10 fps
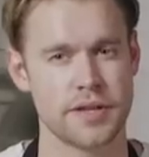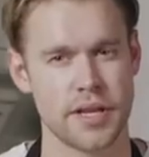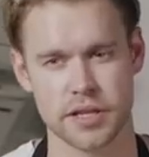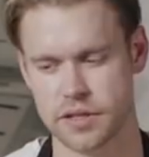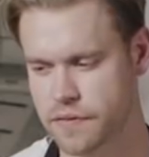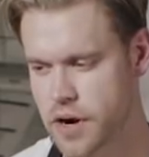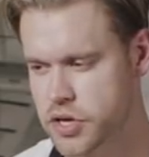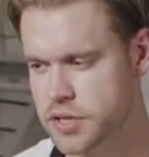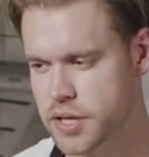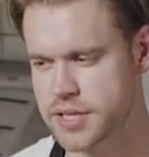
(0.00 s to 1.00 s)
you're gonna take this
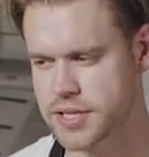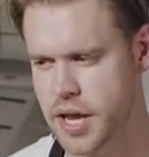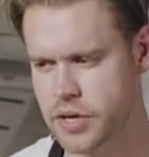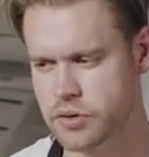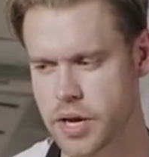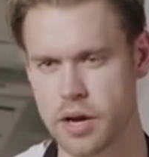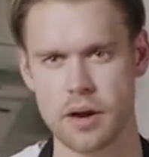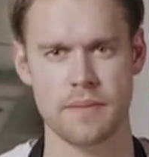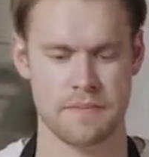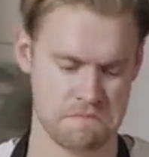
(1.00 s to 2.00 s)
fresh sage right here.